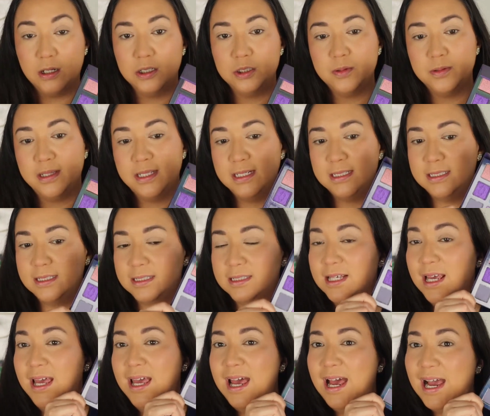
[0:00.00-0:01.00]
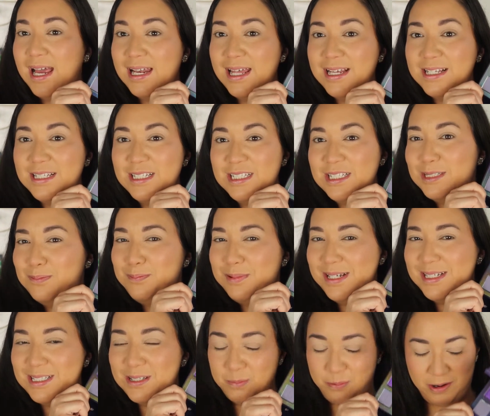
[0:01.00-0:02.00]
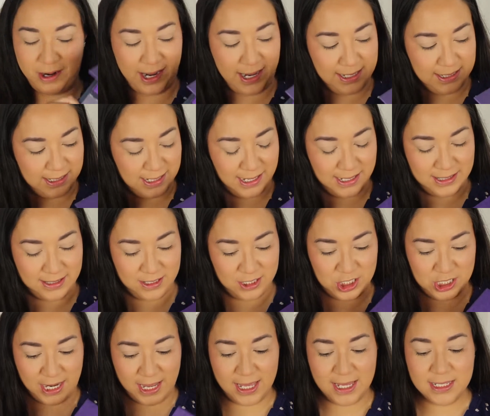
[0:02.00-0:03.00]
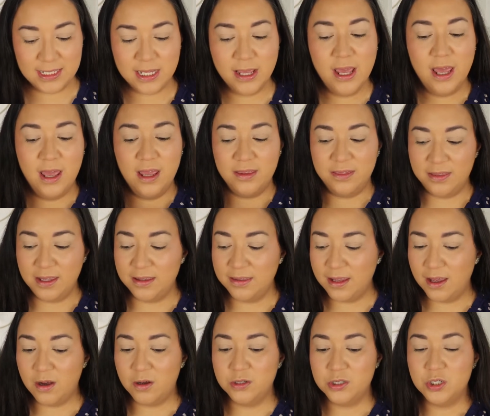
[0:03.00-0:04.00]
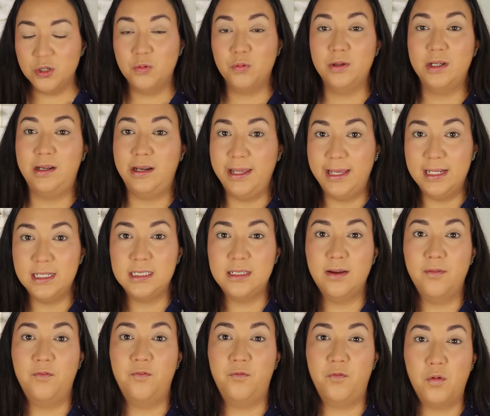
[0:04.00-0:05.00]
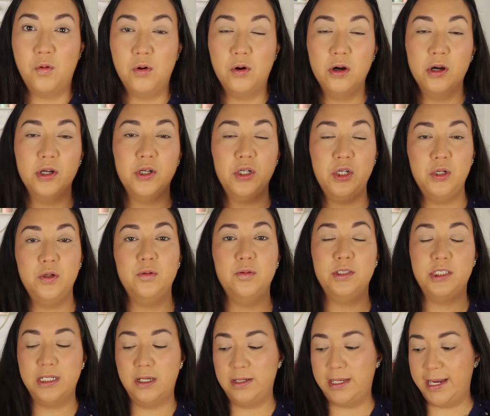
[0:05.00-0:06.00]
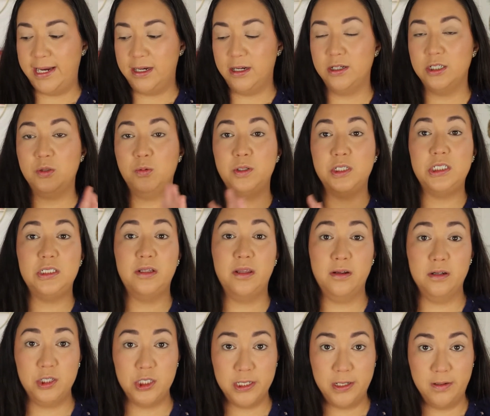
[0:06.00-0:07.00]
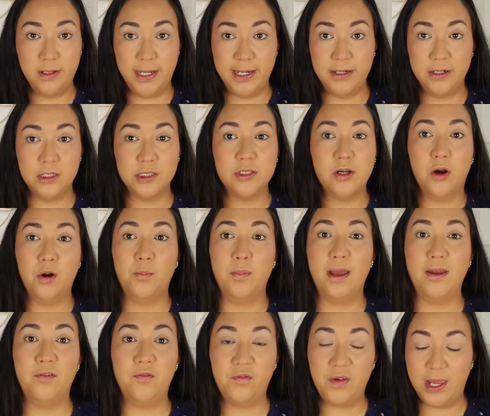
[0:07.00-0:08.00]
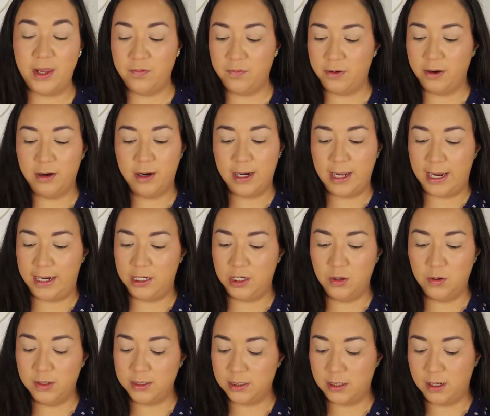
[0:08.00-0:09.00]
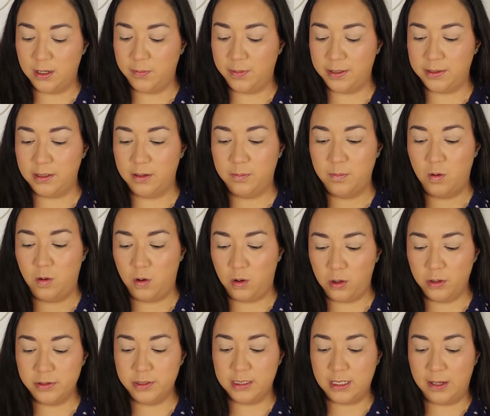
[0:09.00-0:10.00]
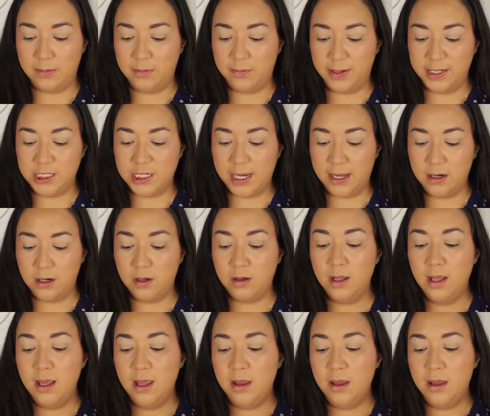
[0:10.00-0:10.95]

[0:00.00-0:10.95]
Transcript: looks with this because I like to just be surprised at the shades. Then they also released four new gel liners, which their gel liners are my favorite. I know I talk about them all the time on my channel,